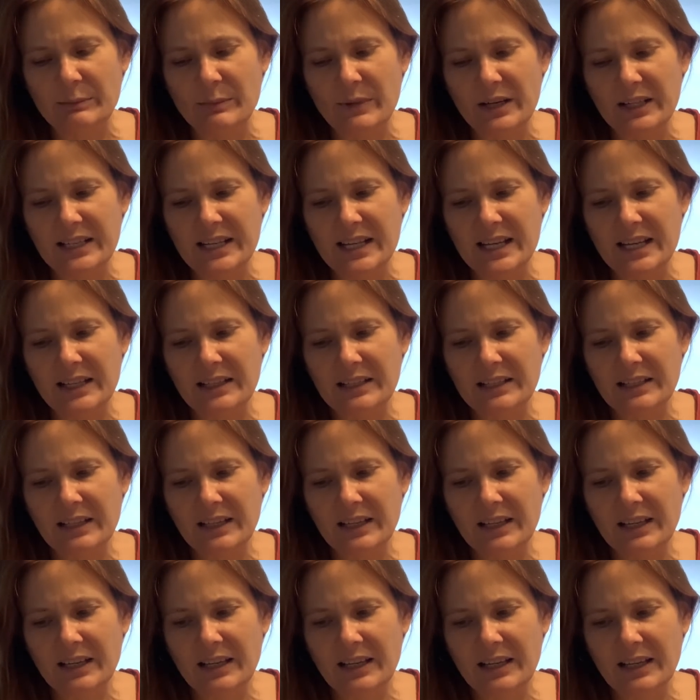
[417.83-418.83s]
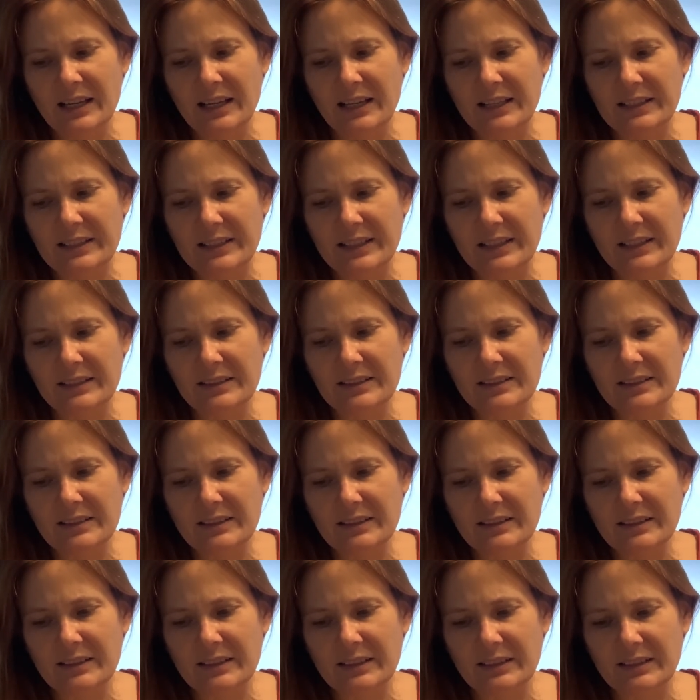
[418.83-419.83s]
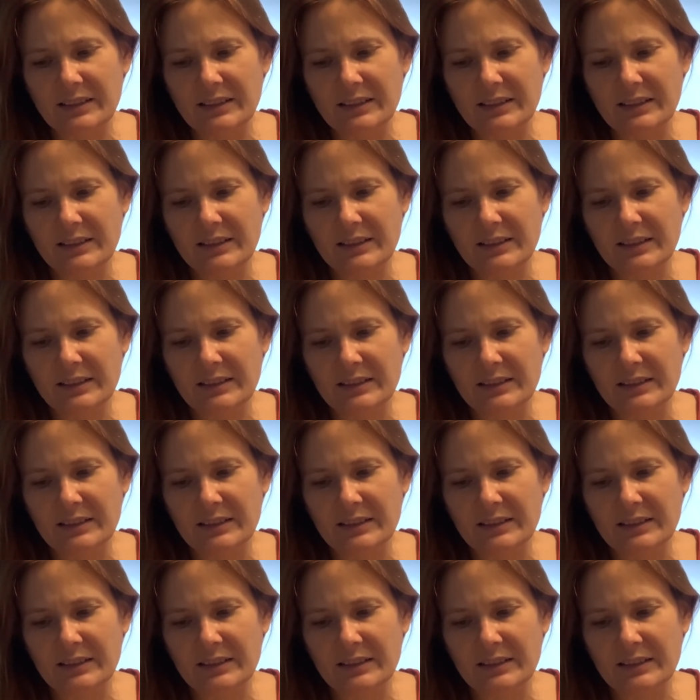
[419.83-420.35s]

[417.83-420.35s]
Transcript: my neck. I gaze and think.